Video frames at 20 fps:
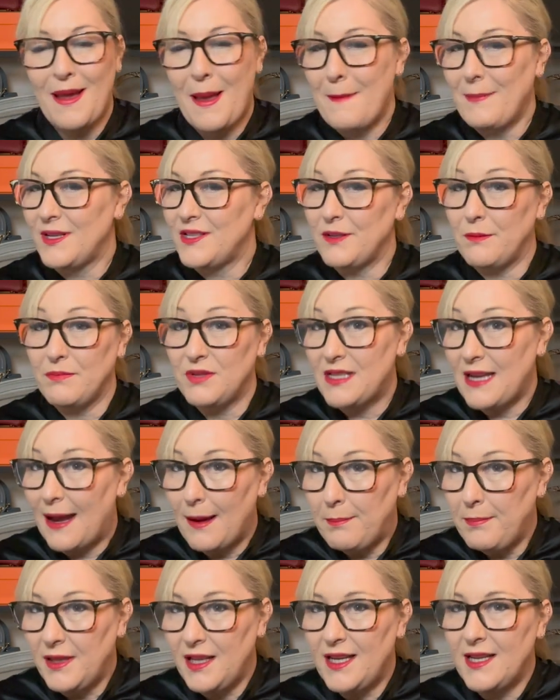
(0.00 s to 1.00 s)
Some
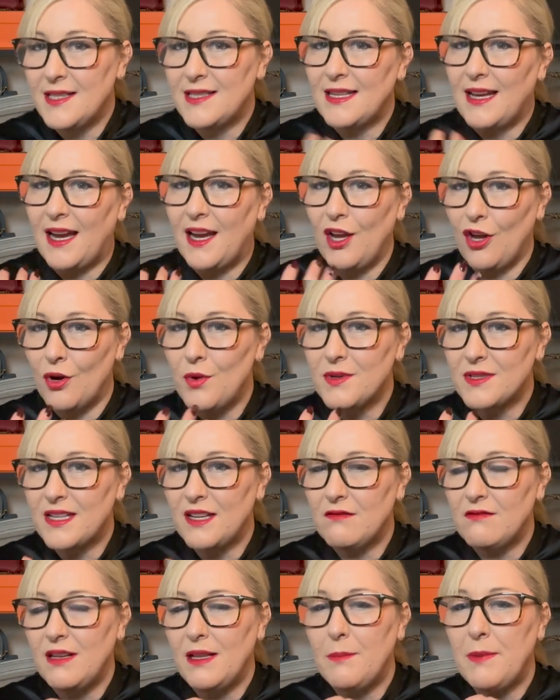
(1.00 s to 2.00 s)
tablets. I always get
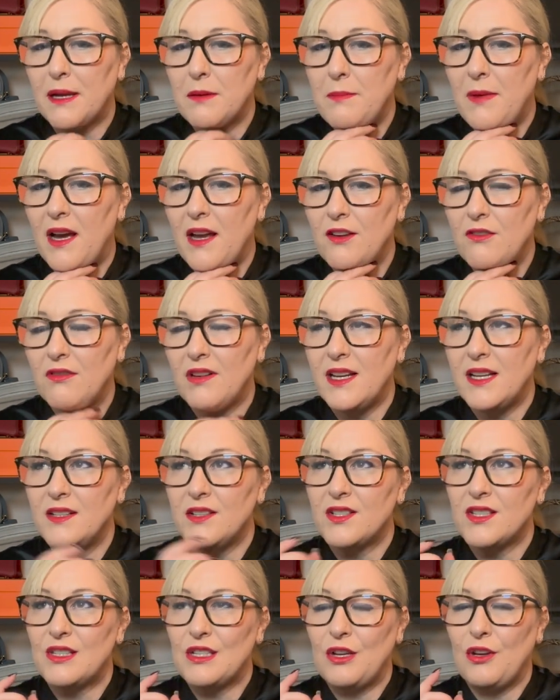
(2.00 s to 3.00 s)
really bad migraines,
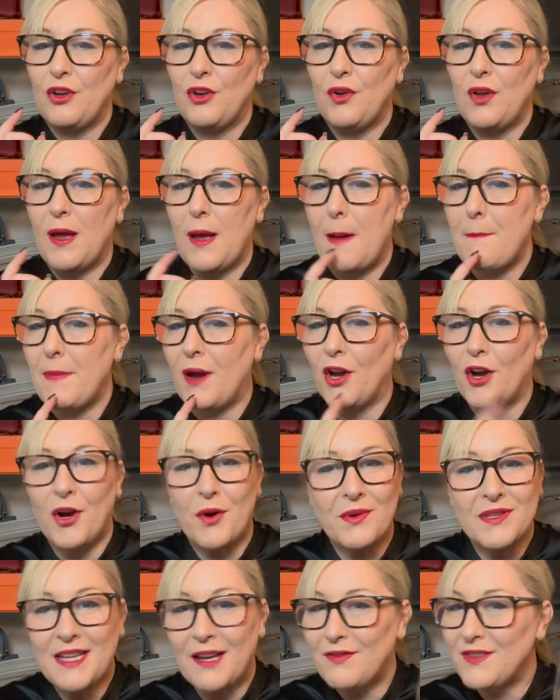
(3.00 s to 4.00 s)
so I
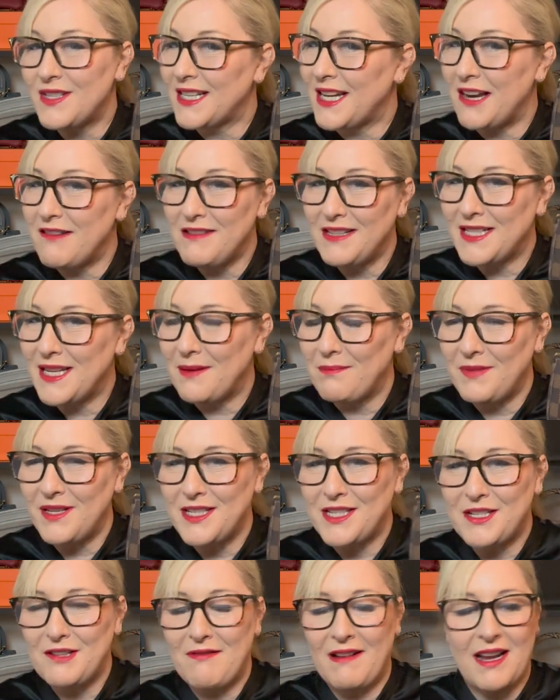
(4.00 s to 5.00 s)
always have to carry
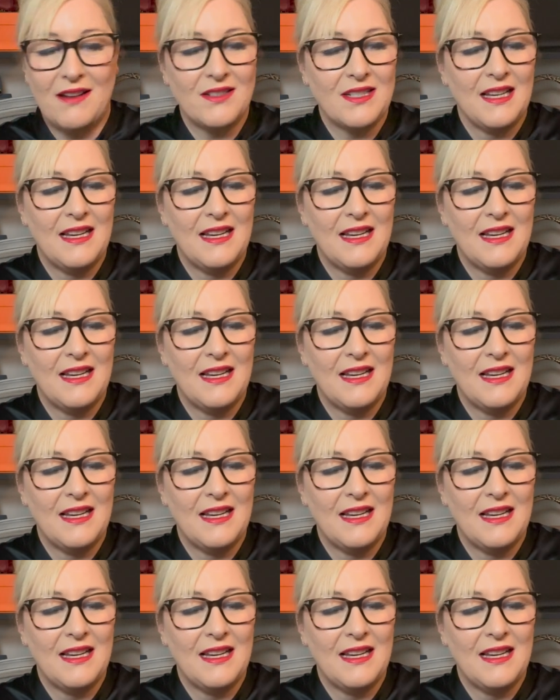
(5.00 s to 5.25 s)
tablets around.